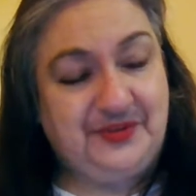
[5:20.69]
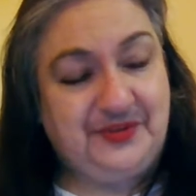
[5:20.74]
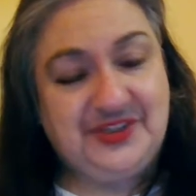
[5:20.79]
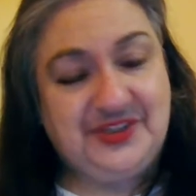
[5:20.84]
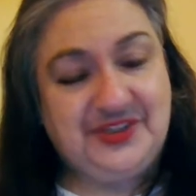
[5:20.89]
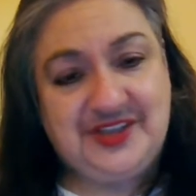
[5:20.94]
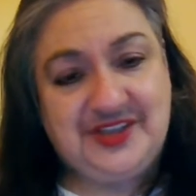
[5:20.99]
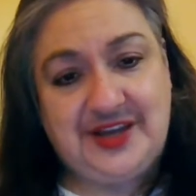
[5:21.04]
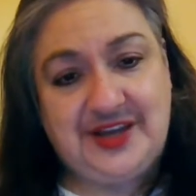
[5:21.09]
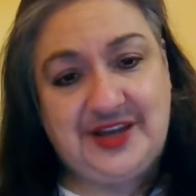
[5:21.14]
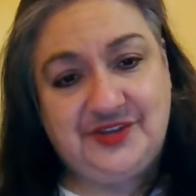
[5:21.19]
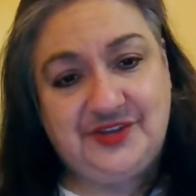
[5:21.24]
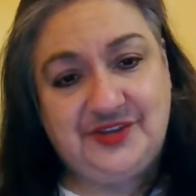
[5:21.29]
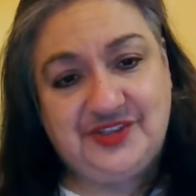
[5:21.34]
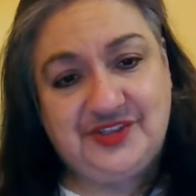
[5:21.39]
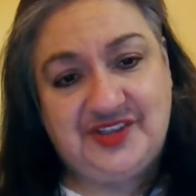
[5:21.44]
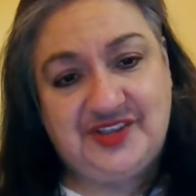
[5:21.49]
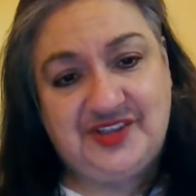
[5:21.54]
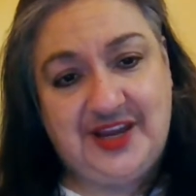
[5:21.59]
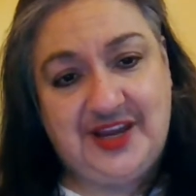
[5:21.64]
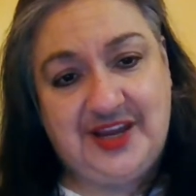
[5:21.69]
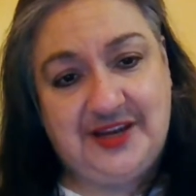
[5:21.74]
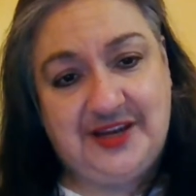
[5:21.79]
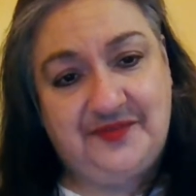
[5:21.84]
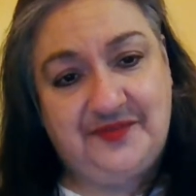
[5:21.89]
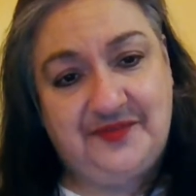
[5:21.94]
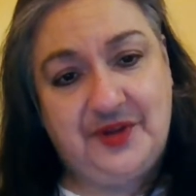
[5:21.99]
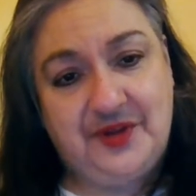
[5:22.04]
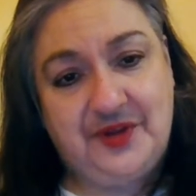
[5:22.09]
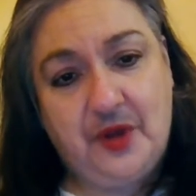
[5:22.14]
Just saying.
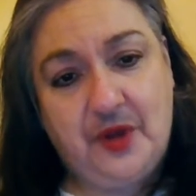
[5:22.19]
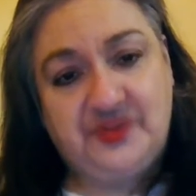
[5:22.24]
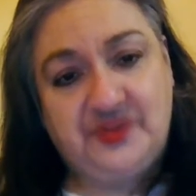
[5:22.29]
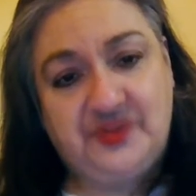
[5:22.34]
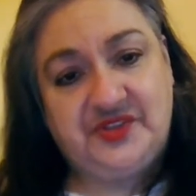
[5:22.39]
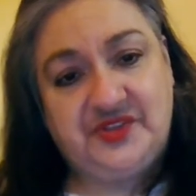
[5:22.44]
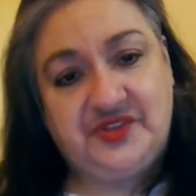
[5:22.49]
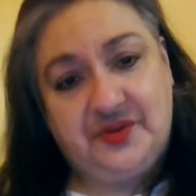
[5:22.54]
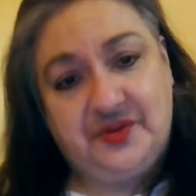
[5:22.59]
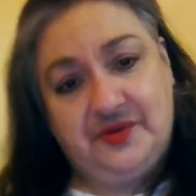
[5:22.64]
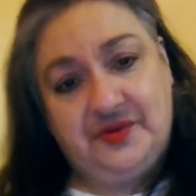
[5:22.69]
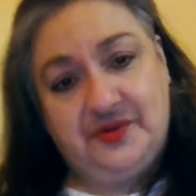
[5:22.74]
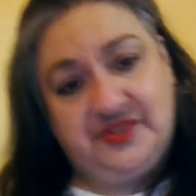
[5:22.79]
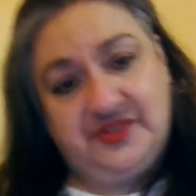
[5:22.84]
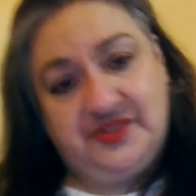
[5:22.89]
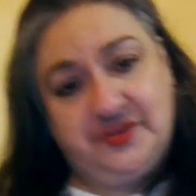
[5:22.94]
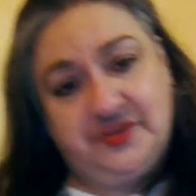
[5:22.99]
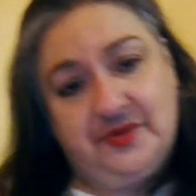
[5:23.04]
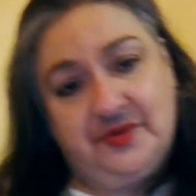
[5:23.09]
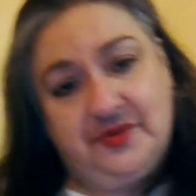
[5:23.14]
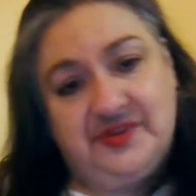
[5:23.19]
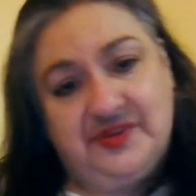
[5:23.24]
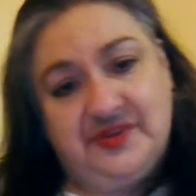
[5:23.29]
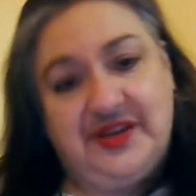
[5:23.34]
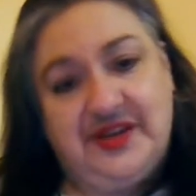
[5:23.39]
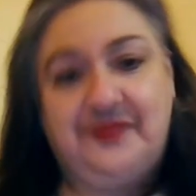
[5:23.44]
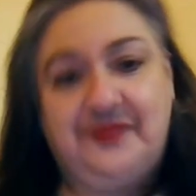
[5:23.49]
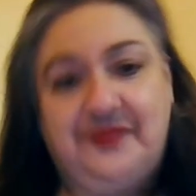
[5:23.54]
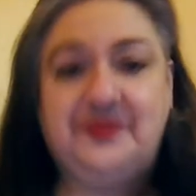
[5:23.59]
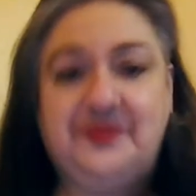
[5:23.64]
If you go to certain stores
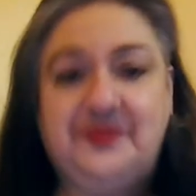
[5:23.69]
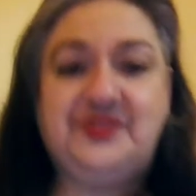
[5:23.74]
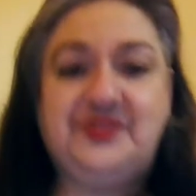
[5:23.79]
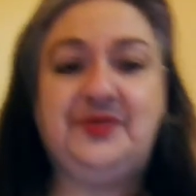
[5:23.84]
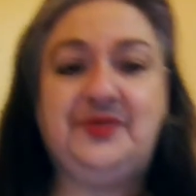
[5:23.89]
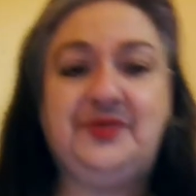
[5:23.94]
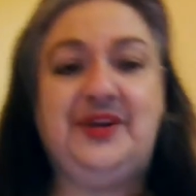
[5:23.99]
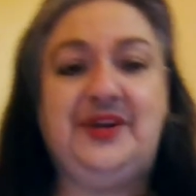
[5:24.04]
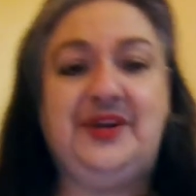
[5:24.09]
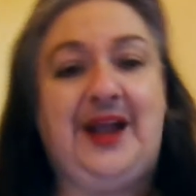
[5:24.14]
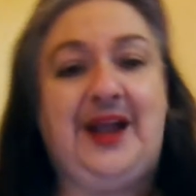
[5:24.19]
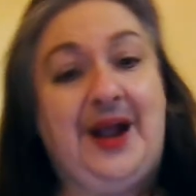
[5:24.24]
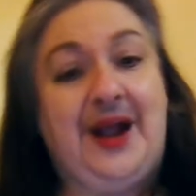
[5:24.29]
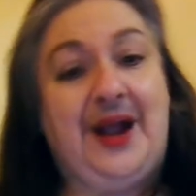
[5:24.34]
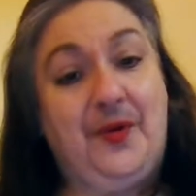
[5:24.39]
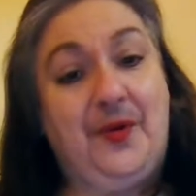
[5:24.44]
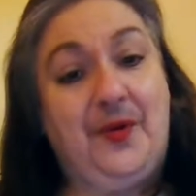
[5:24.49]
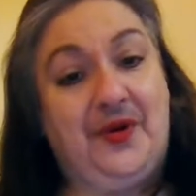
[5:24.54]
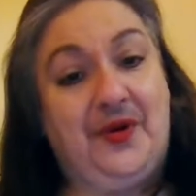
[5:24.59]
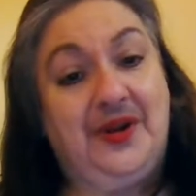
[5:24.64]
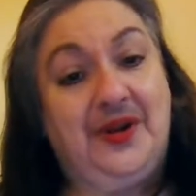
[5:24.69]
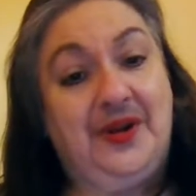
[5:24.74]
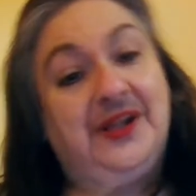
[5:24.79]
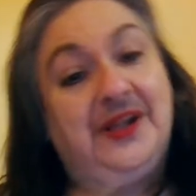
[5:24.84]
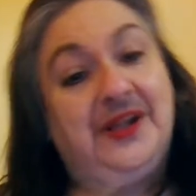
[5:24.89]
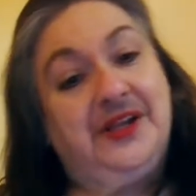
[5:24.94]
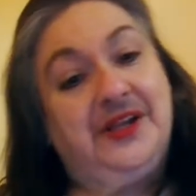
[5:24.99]
after a certain hour,